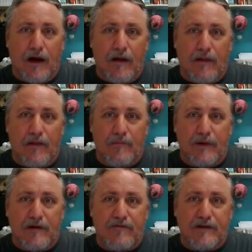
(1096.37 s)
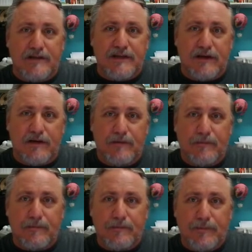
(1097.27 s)
the benefit center
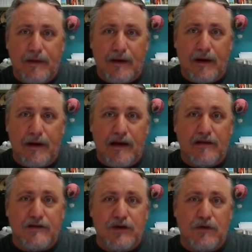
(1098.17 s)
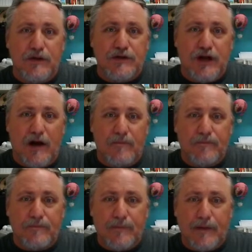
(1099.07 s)
in the token shop.